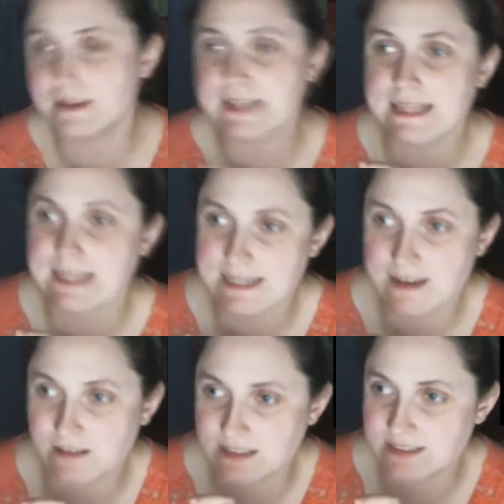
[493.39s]
liked
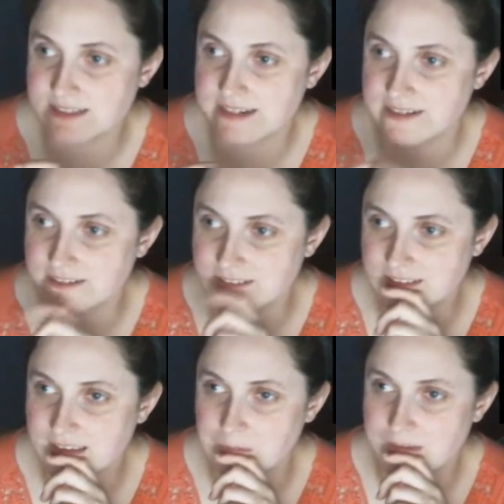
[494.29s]
how these characters
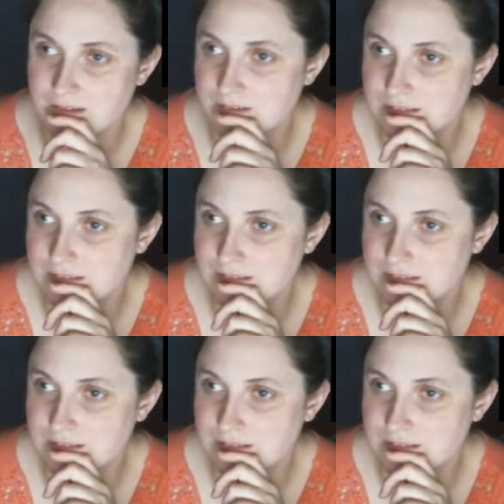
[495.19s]
came out.